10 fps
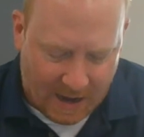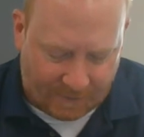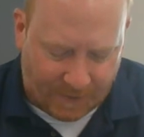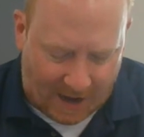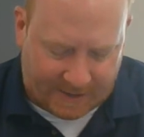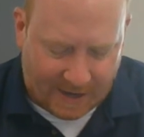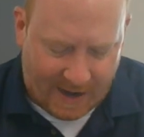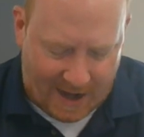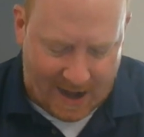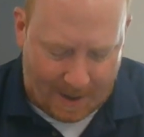If not,
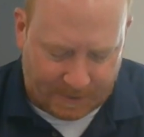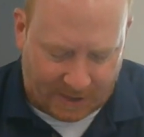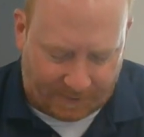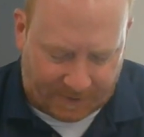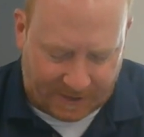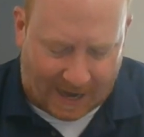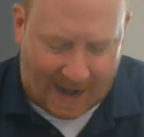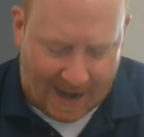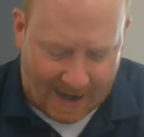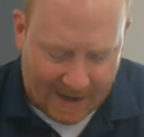Ahab is enough to
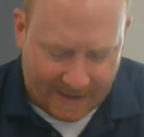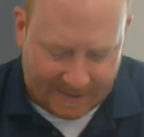die.